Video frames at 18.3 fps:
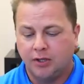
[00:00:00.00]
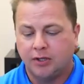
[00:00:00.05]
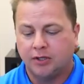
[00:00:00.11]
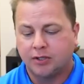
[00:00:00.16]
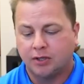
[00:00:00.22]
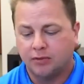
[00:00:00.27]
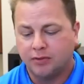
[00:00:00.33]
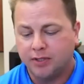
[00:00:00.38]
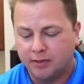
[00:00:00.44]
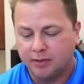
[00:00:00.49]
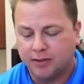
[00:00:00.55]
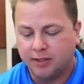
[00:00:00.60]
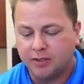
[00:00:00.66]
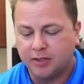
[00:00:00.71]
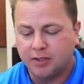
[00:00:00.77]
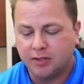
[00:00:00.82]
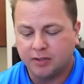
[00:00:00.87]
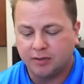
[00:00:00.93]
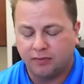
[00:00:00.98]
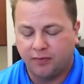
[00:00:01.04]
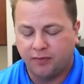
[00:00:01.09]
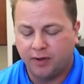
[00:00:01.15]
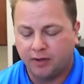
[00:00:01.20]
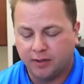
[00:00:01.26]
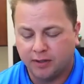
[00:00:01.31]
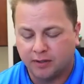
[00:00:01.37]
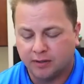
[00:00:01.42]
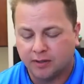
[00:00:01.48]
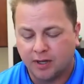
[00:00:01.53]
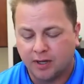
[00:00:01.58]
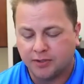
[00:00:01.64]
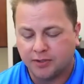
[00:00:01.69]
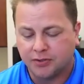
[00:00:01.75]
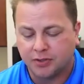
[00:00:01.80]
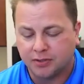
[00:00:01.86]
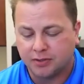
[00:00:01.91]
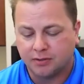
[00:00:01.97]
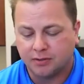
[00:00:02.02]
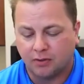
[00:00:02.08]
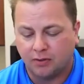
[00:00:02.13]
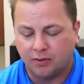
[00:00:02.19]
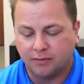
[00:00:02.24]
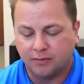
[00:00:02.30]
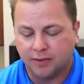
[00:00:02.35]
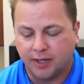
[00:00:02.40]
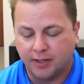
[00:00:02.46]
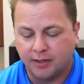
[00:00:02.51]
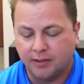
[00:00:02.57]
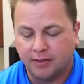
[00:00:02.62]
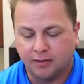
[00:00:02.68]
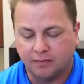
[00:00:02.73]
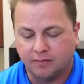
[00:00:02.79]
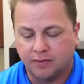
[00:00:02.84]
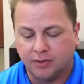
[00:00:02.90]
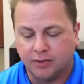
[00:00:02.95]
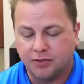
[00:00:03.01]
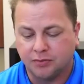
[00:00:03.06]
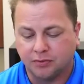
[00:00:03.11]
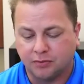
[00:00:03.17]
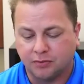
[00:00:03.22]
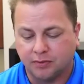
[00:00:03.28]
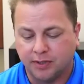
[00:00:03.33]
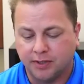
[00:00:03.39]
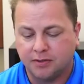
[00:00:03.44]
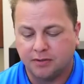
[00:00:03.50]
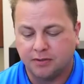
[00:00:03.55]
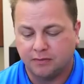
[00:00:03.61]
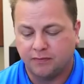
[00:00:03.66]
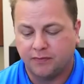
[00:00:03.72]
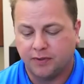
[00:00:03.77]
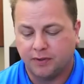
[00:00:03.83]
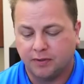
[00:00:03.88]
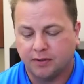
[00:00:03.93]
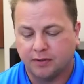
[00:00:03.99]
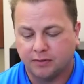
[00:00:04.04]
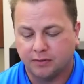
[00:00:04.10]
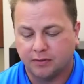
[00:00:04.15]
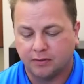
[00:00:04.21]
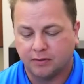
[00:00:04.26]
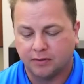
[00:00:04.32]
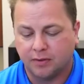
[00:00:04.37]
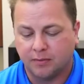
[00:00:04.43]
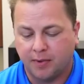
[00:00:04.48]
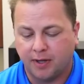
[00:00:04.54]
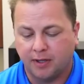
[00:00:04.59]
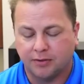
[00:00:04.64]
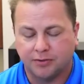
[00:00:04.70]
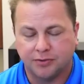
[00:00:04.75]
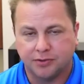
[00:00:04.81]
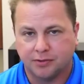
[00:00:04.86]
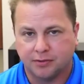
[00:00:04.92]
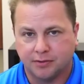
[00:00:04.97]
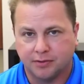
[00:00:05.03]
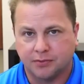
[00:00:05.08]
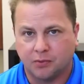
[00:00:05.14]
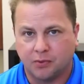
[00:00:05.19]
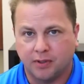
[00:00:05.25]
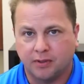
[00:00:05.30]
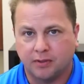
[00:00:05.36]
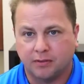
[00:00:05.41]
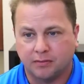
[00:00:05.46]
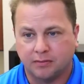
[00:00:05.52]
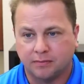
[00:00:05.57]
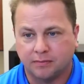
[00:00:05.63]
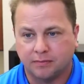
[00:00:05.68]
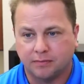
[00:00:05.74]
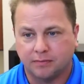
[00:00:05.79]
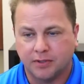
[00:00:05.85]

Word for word: So th this is a failure not just on an individual, it's a failure on the manager as well.